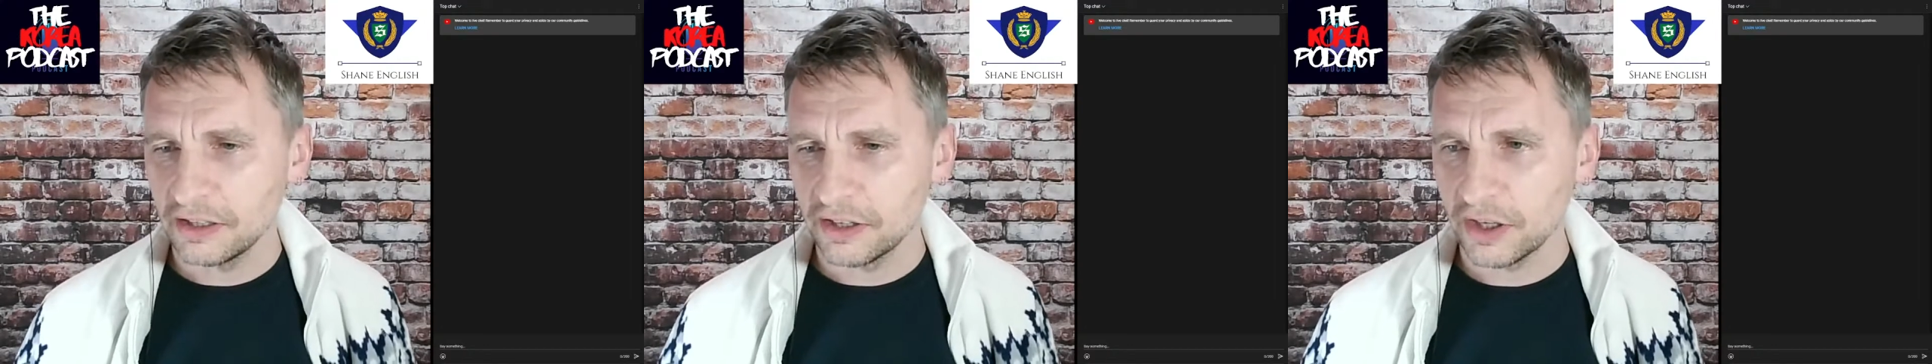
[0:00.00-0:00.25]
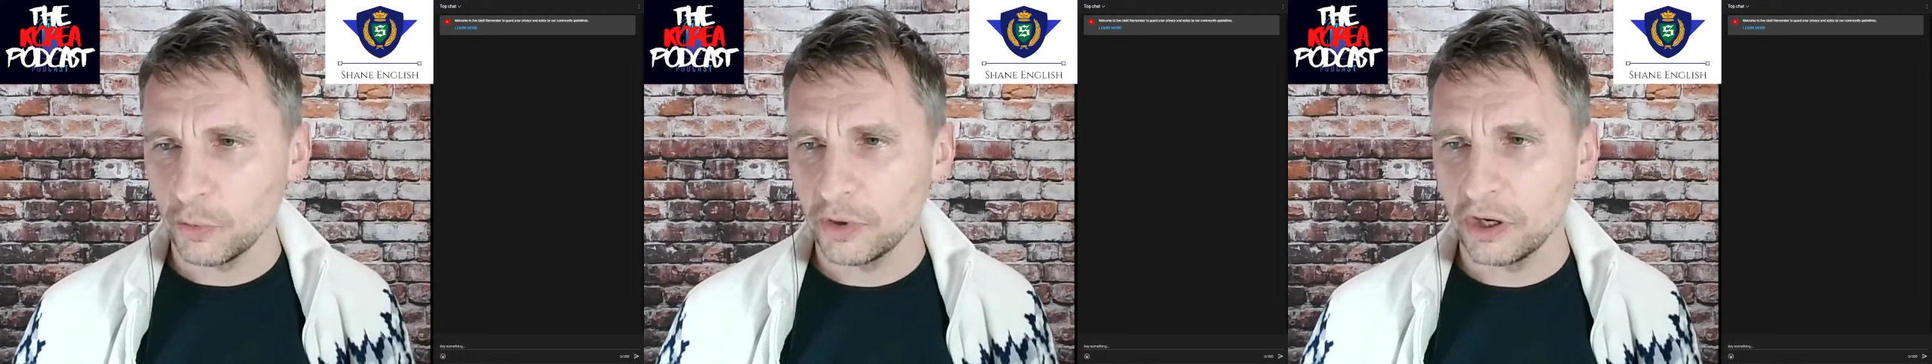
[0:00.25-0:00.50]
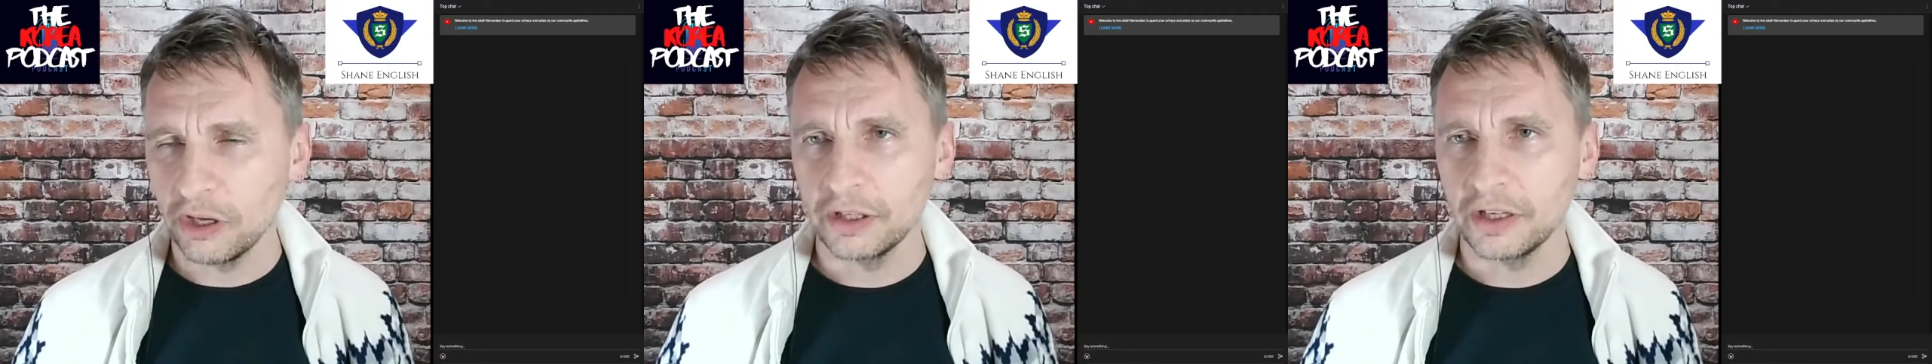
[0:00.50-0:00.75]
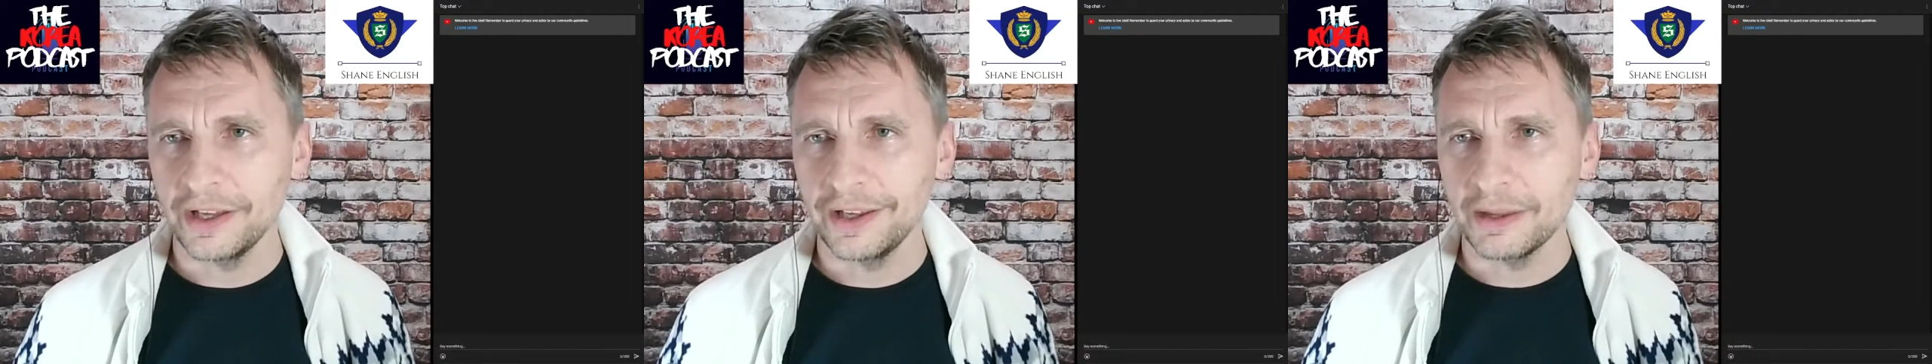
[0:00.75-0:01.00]
that are going
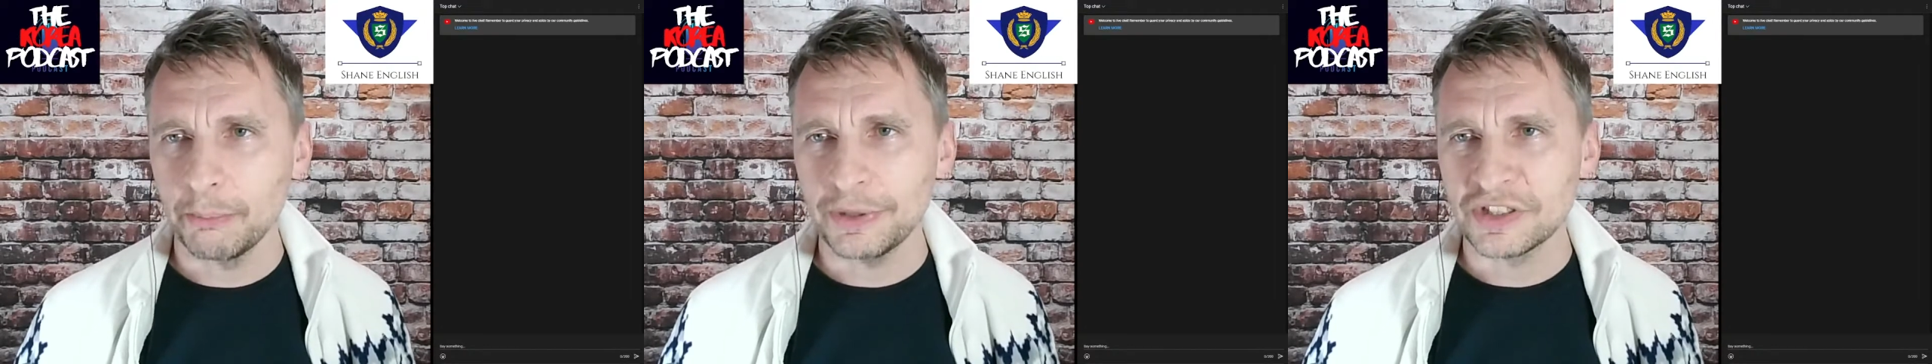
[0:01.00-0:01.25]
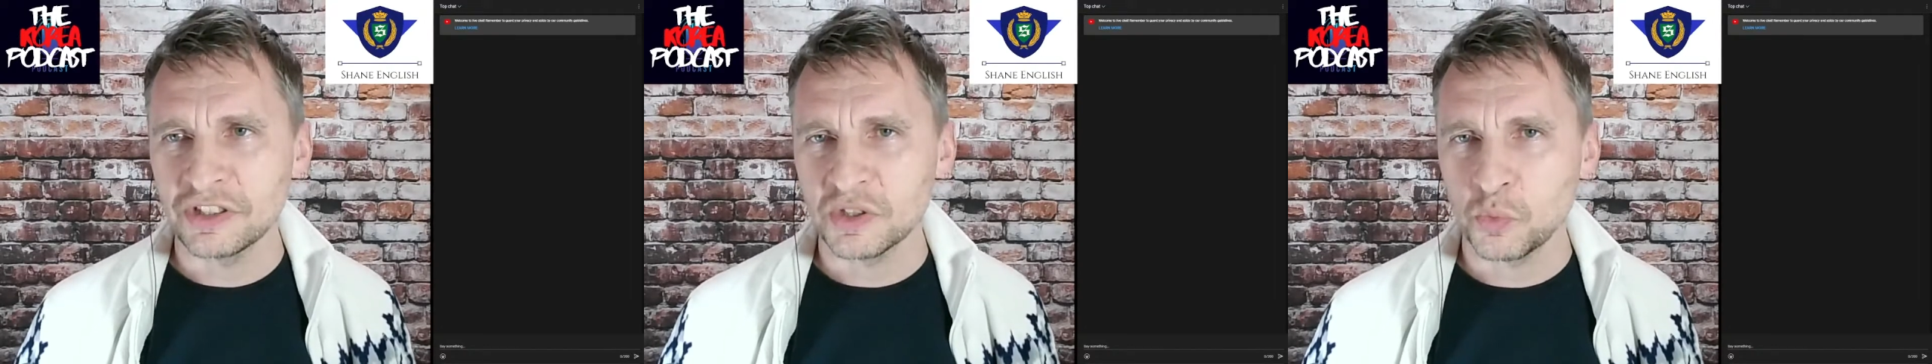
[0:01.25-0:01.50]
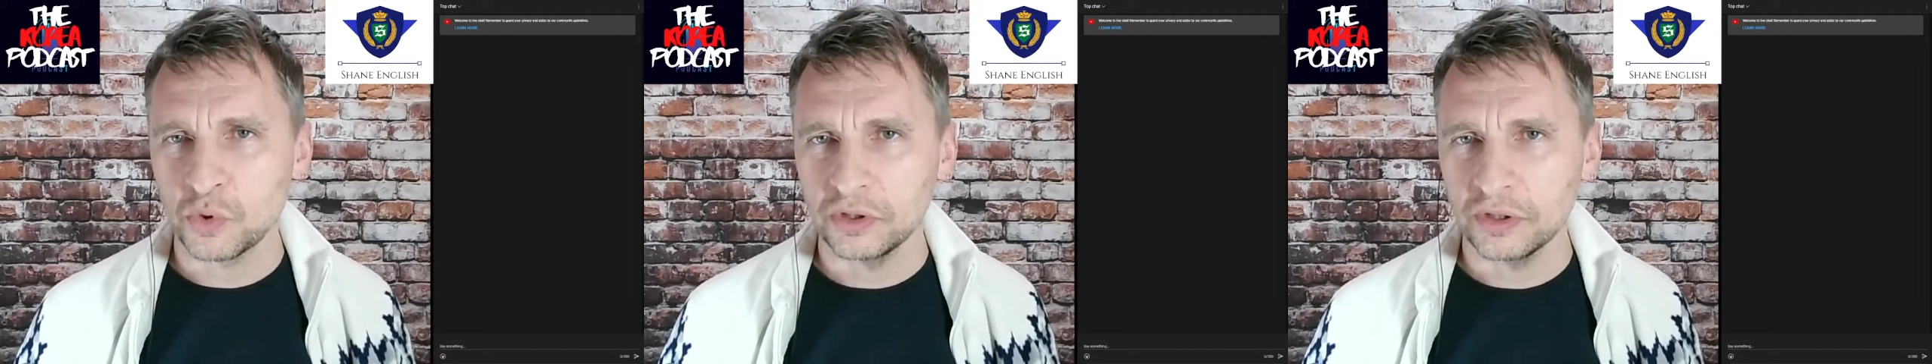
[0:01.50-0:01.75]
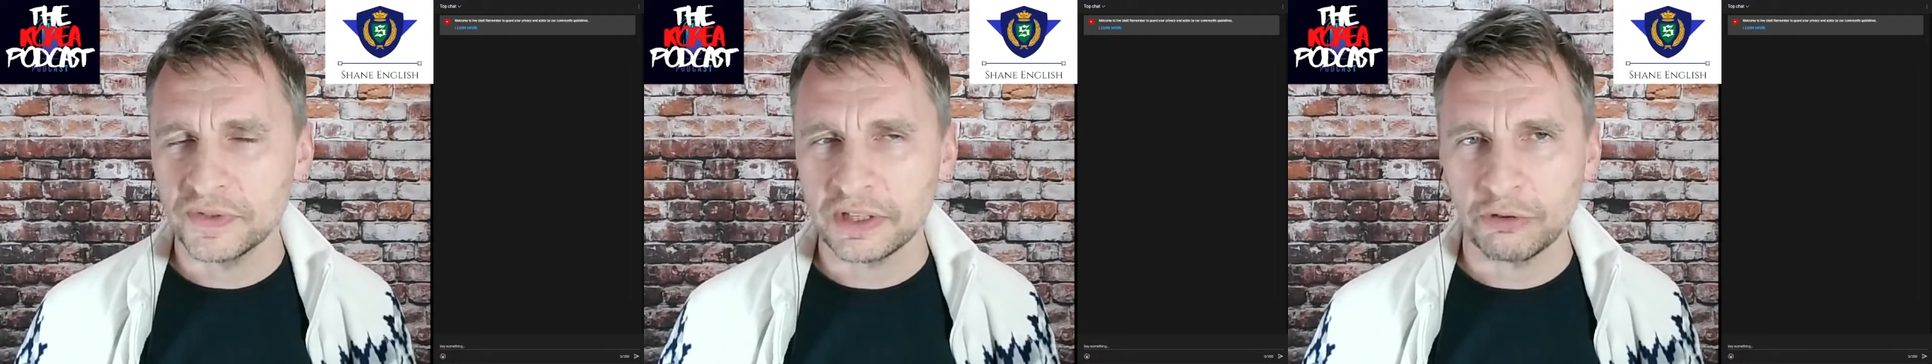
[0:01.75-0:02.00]
on in the business
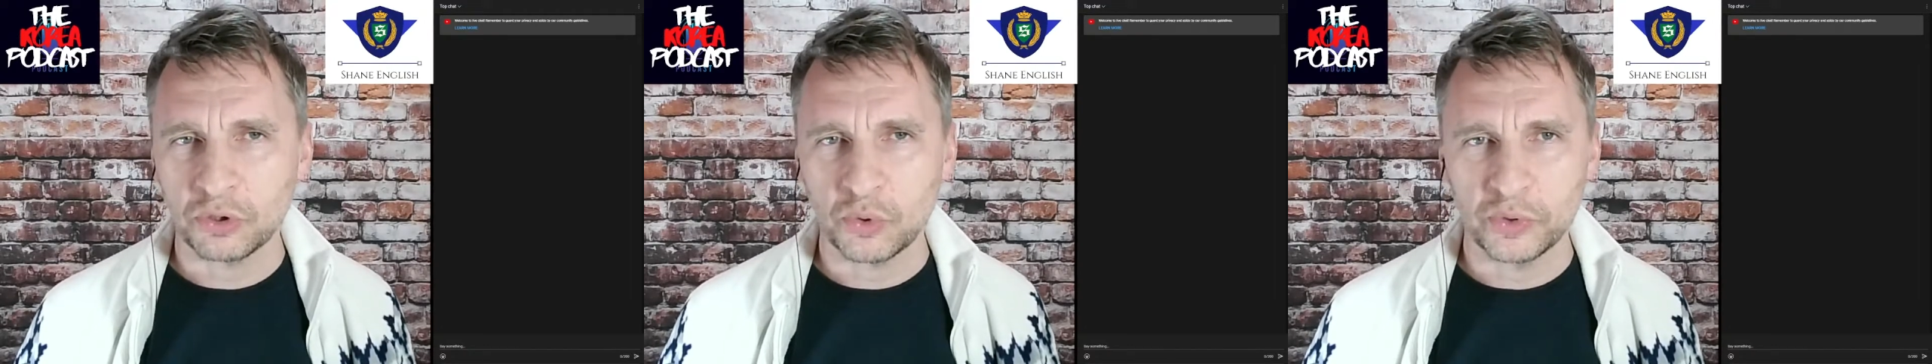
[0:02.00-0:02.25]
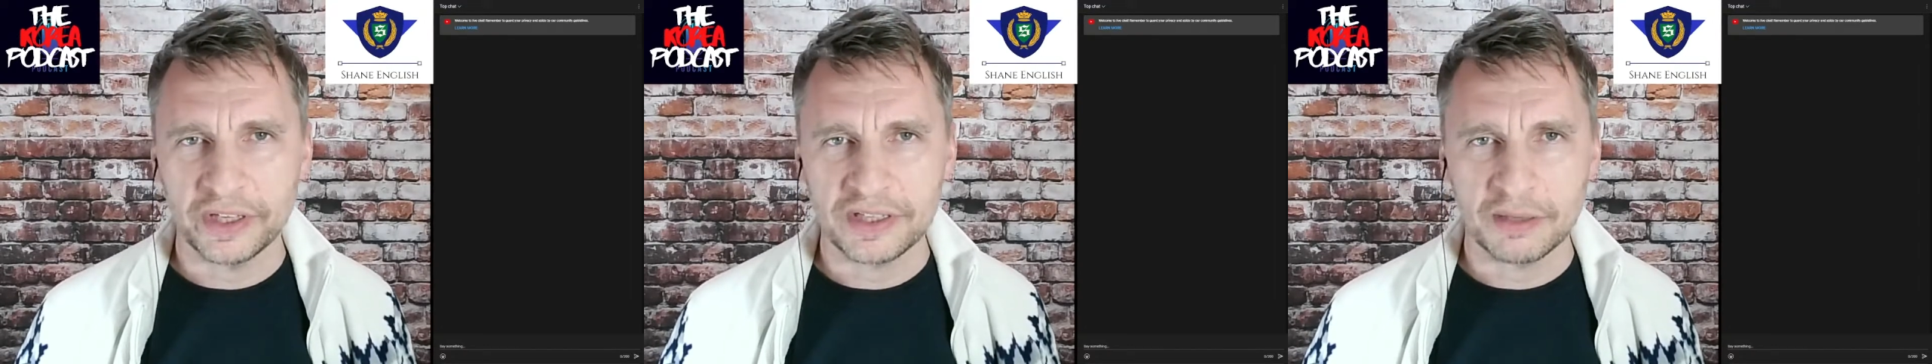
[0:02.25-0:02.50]
world of South Korea,